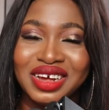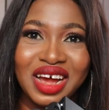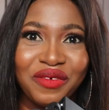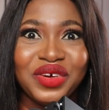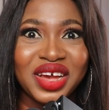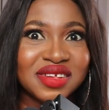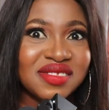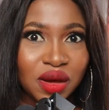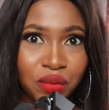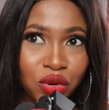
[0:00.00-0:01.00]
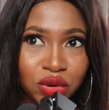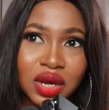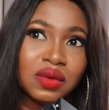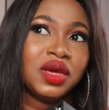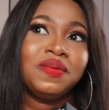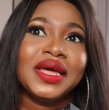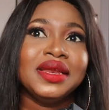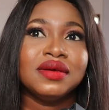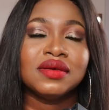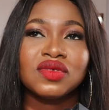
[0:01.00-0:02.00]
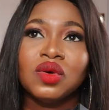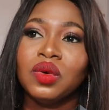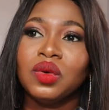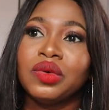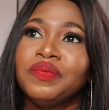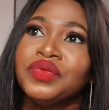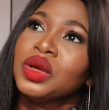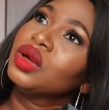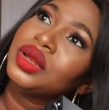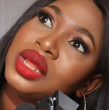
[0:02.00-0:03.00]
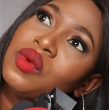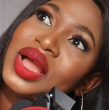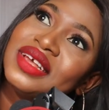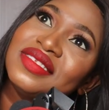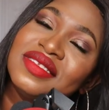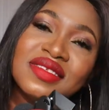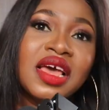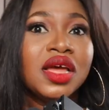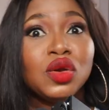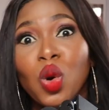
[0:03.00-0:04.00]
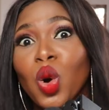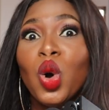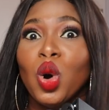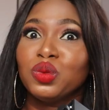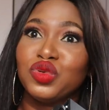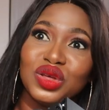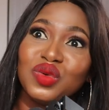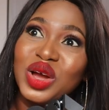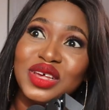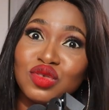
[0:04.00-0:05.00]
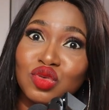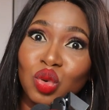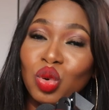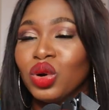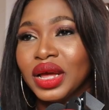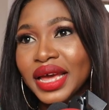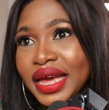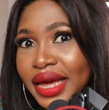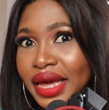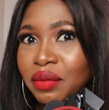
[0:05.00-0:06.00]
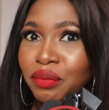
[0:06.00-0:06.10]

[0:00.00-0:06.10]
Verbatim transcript: africans abroad that will keep telling us oh the west is don't come to the west though eh? hey.